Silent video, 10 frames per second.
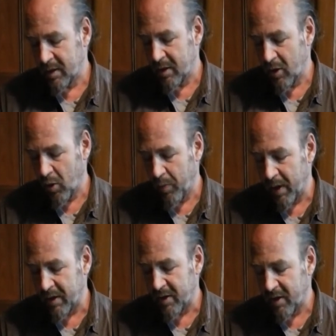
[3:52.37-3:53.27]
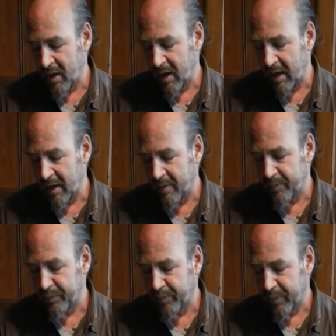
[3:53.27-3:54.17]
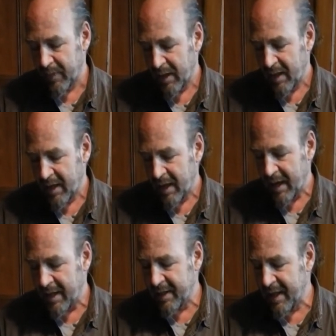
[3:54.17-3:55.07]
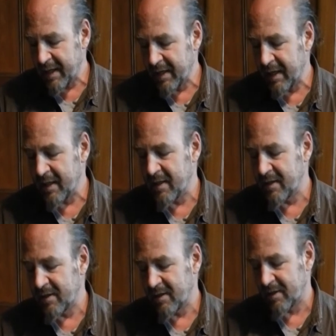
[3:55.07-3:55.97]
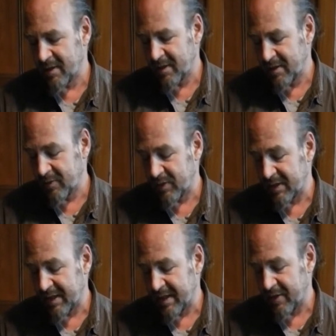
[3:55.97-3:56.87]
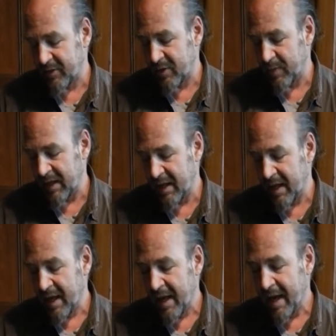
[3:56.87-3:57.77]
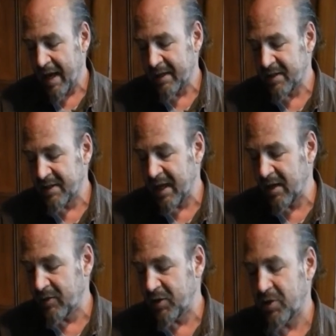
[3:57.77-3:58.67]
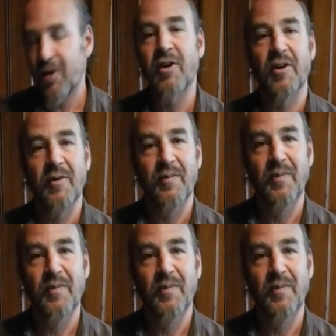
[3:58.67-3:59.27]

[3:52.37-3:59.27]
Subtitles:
No butter. And then this was the kicker to me. Instead of sugar,